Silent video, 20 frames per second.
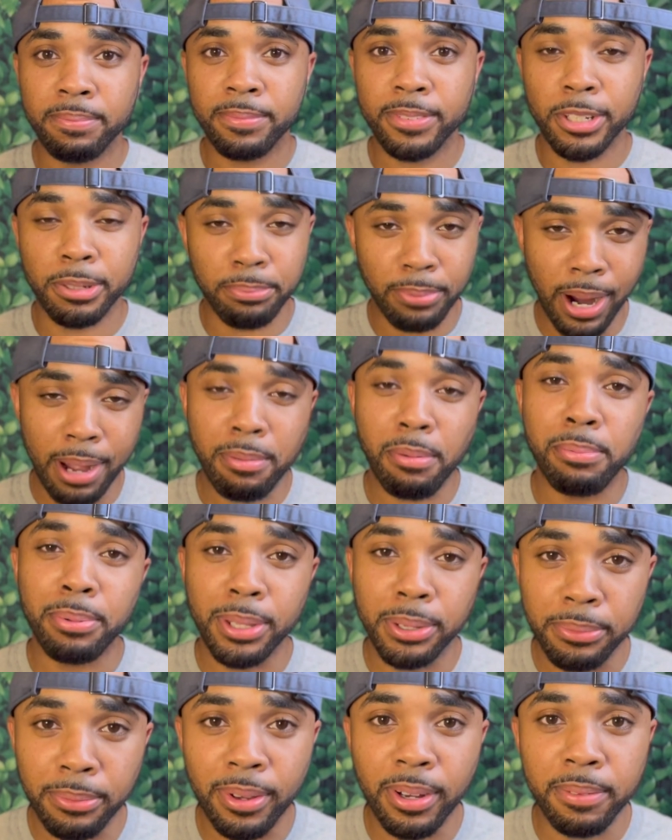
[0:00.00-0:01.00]
You probably
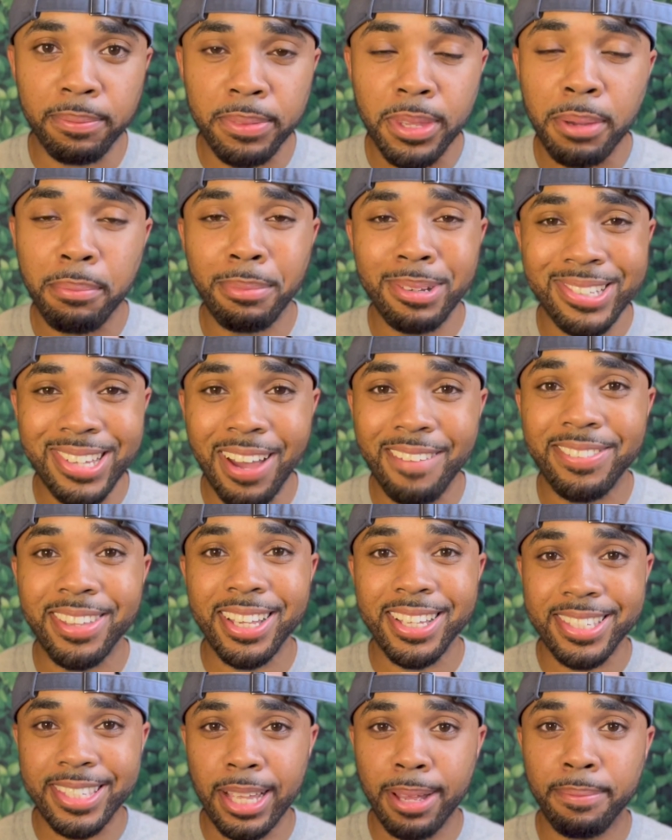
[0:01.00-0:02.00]
will, but you have to
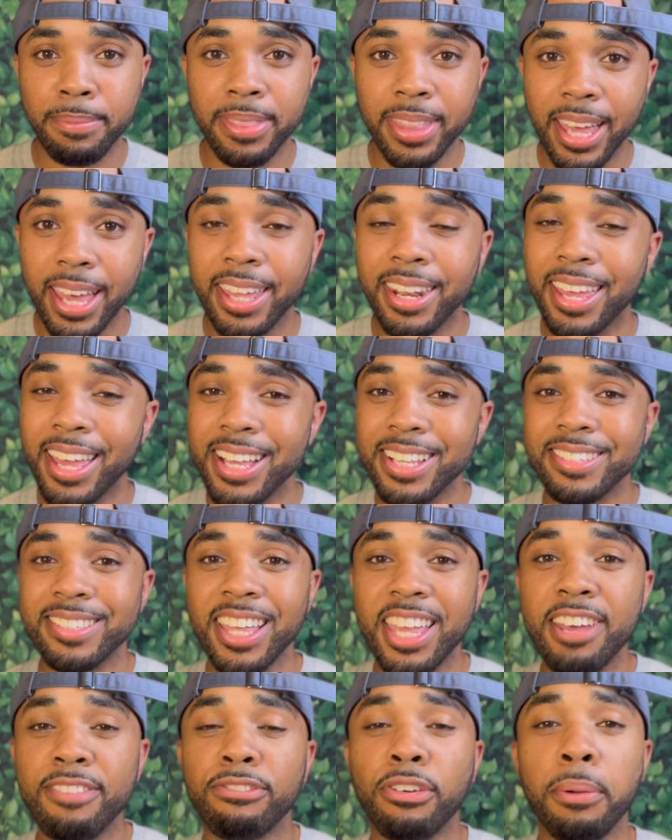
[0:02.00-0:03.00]
accept that as
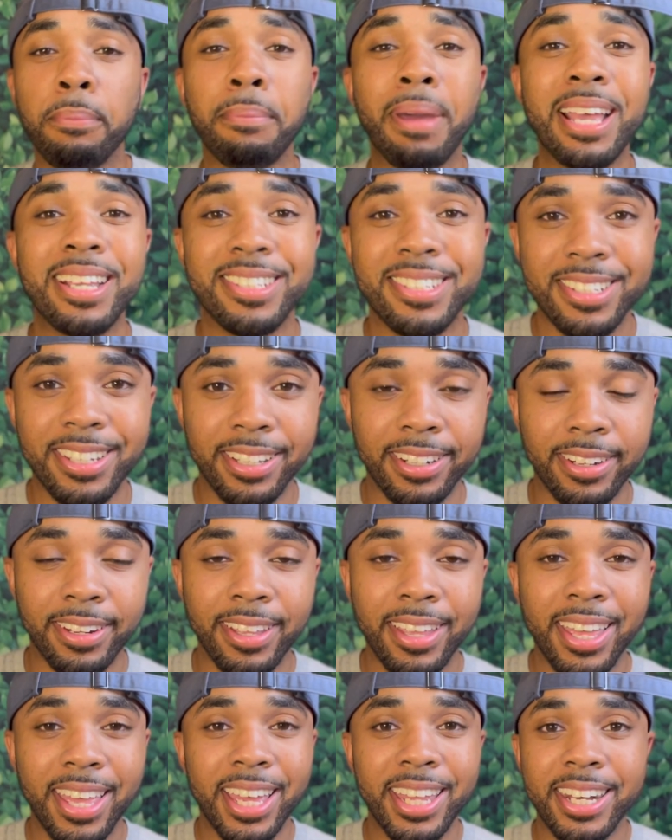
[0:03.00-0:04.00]
information.
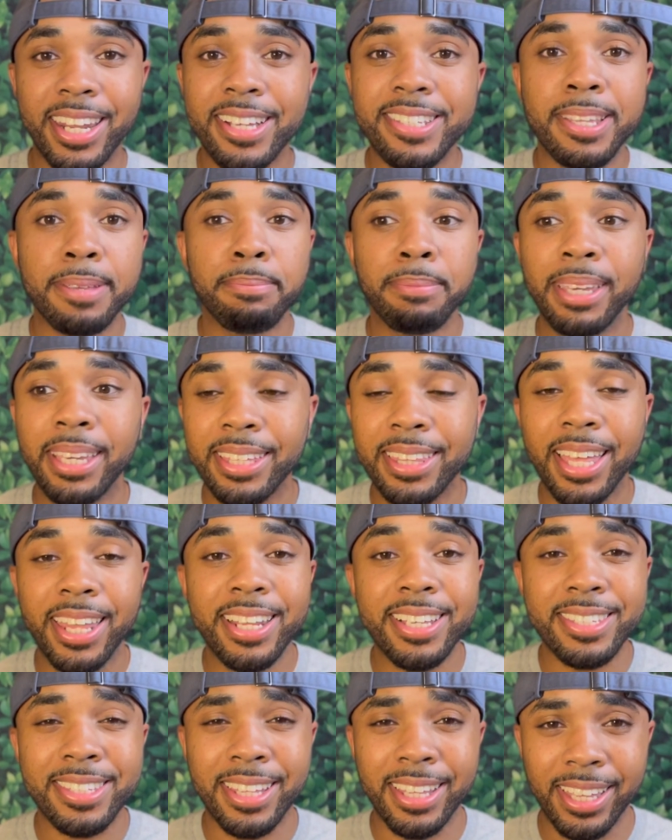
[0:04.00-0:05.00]
It doesn't mean that
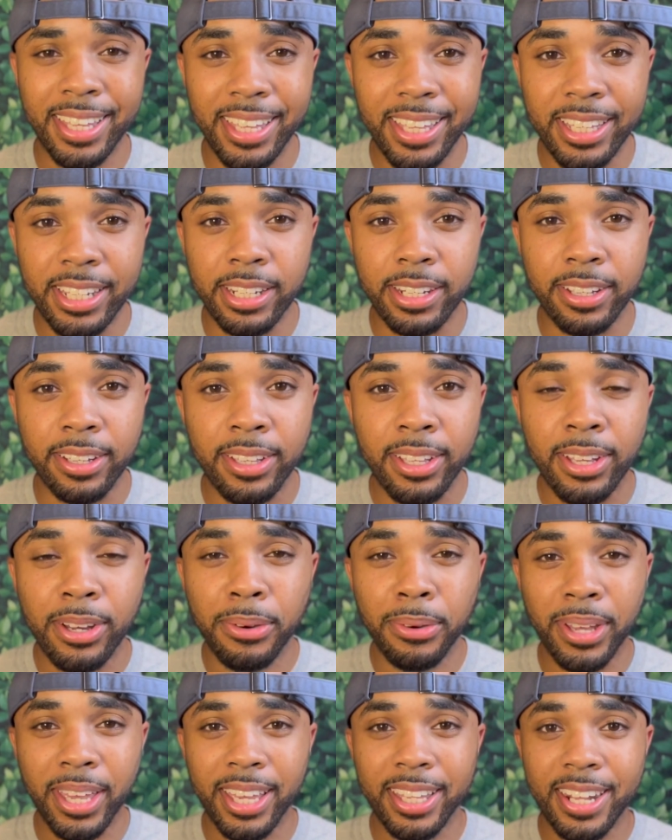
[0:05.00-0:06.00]
it's the end.
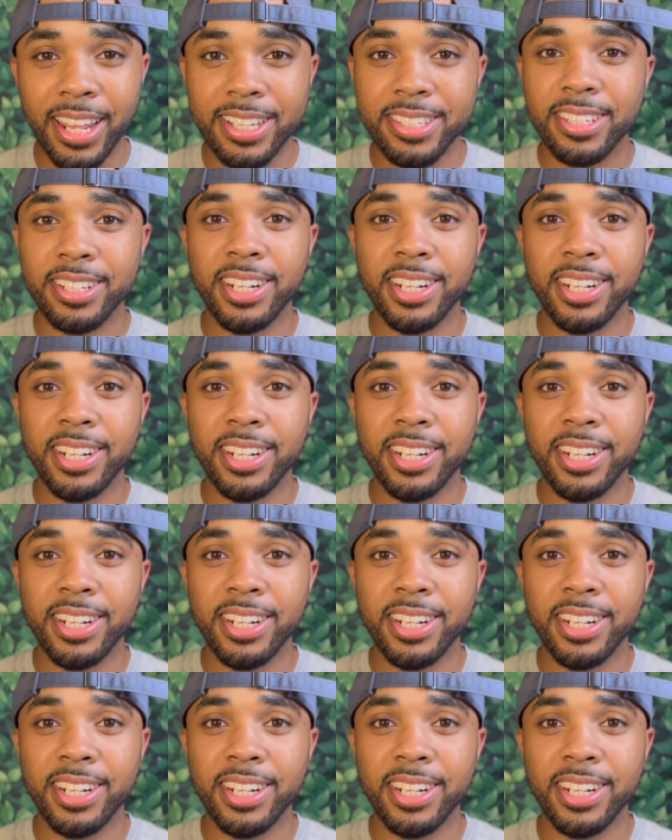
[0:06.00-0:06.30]
Okay, that's the